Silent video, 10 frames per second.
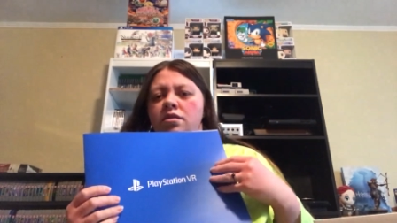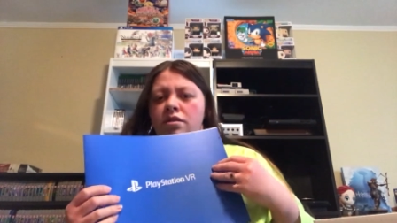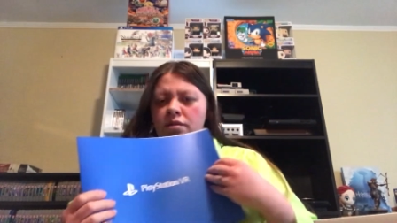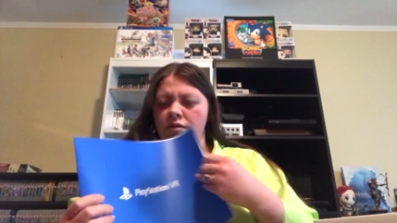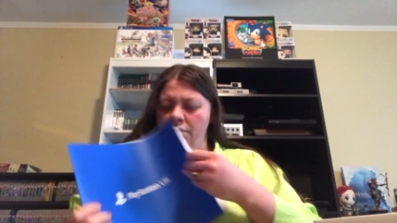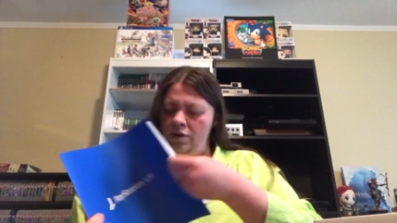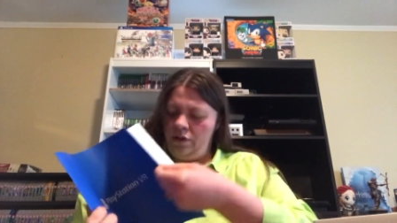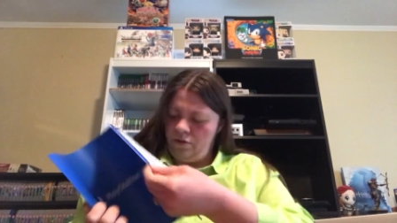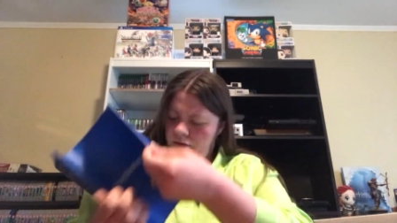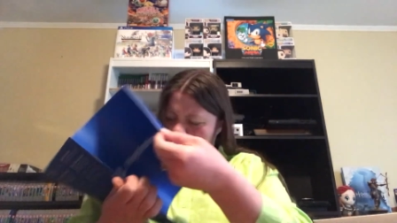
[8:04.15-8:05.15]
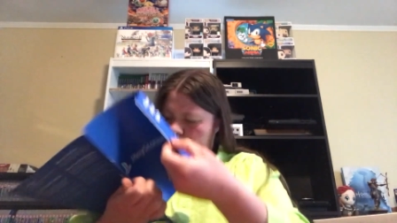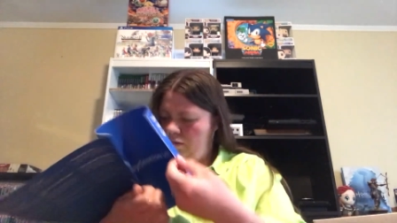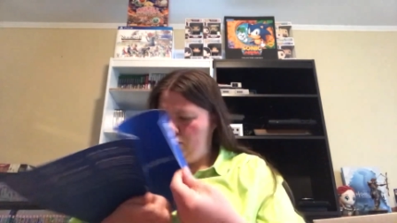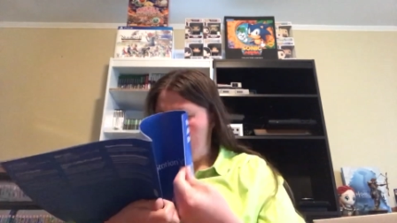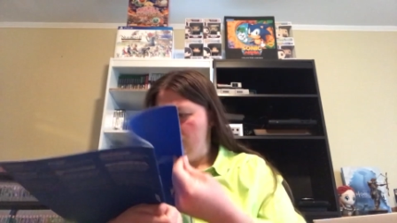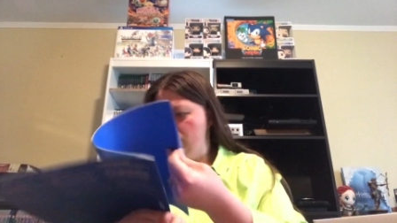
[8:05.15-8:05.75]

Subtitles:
This is pretty cool.